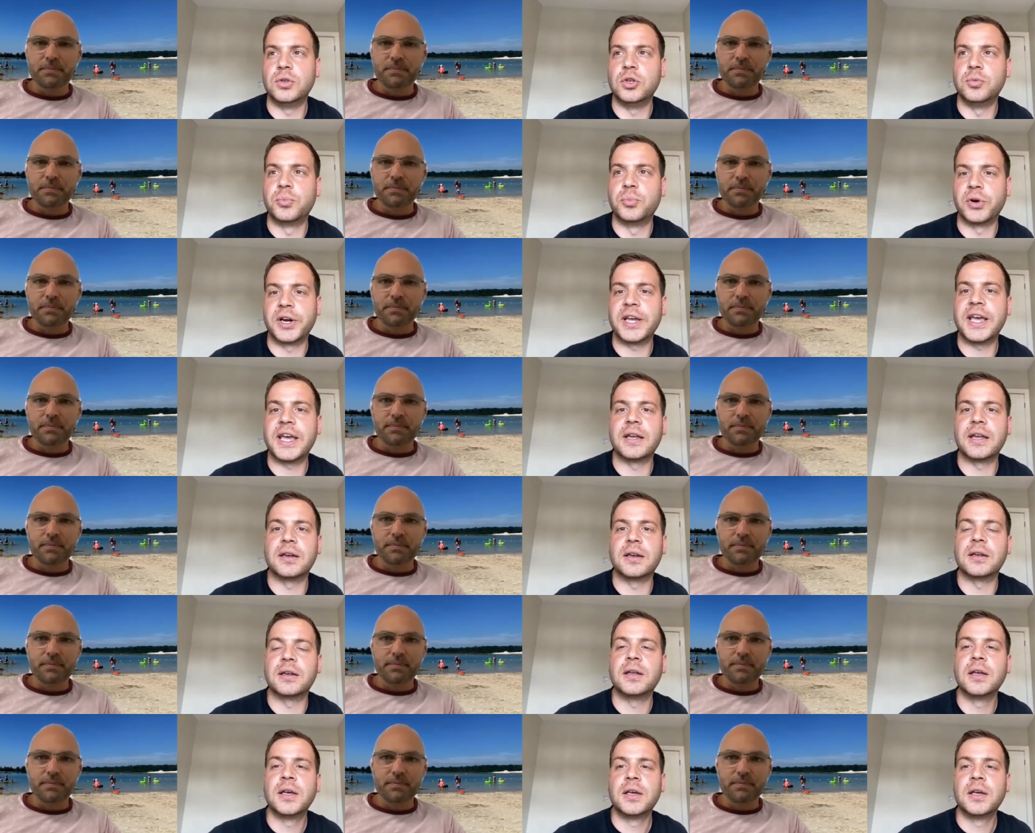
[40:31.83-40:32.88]
Speaker 1: bring in. And
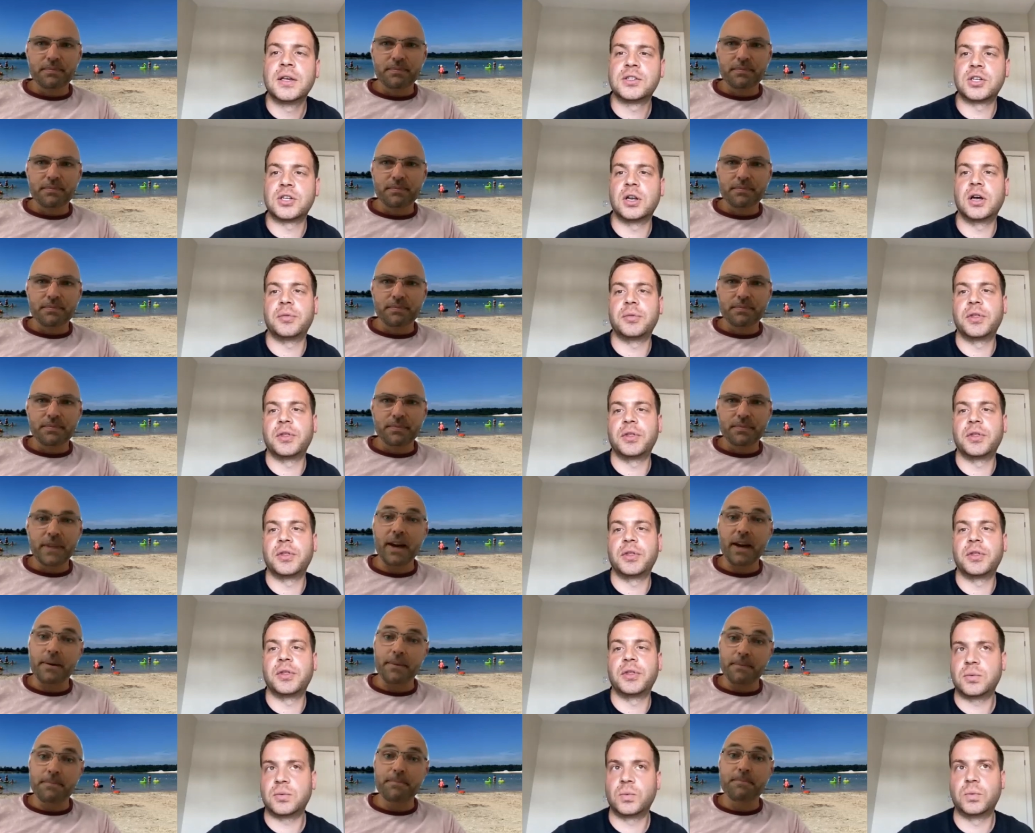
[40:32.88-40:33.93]
so, like the last
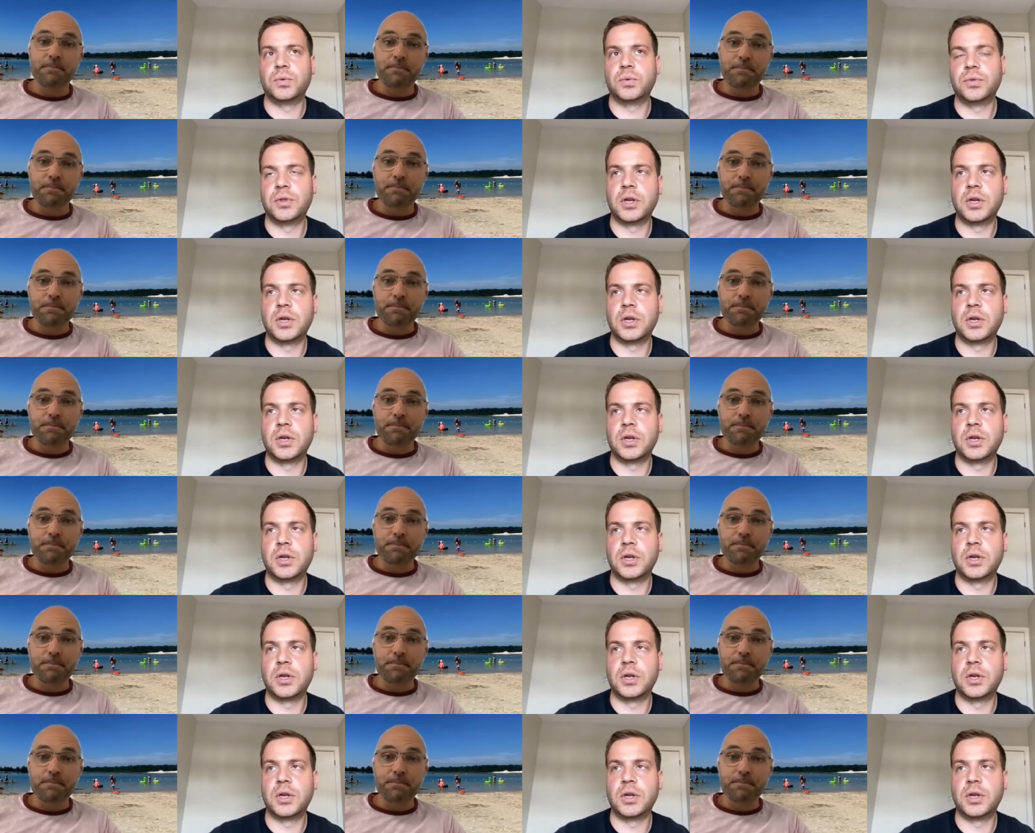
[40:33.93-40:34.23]
yeah. the